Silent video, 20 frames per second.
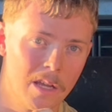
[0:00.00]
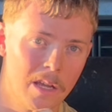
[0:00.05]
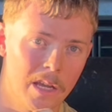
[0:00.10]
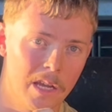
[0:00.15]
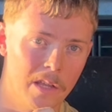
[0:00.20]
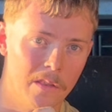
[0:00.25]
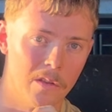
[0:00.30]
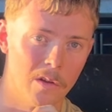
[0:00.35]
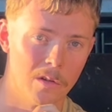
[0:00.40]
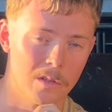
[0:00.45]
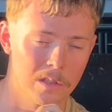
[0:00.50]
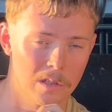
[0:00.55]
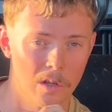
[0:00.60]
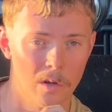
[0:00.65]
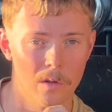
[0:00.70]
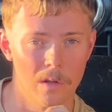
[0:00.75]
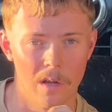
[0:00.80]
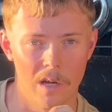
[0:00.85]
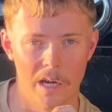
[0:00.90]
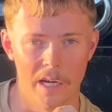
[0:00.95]
in those
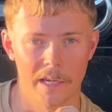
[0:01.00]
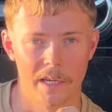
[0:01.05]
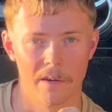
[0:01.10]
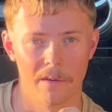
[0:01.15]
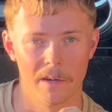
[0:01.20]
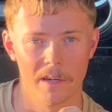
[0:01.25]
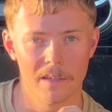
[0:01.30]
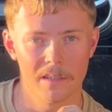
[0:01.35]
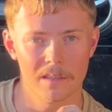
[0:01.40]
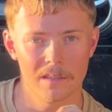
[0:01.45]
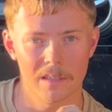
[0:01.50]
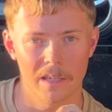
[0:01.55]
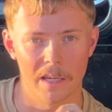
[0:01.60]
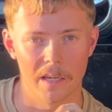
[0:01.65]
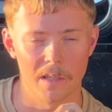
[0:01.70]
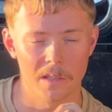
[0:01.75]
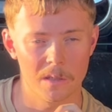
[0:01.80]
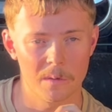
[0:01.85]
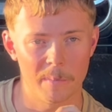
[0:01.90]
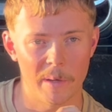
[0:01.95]
low-lying areas and
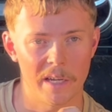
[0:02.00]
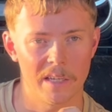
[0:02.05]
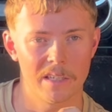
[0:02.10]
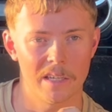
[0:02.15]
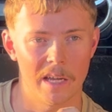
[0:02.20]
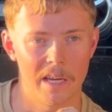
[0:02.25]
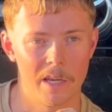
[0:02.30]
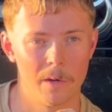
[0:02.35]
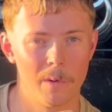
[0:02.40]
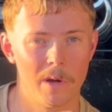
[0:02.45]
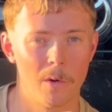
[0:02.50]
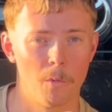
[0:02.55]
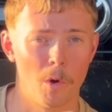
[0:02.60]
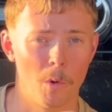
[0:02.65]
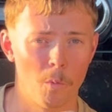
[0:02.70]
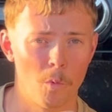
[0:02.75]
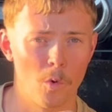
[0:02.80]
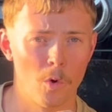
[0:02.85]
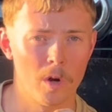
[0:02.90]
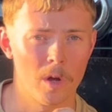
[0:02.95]
inspect anywhere where
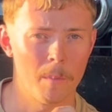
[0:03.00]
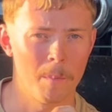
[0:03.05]
water,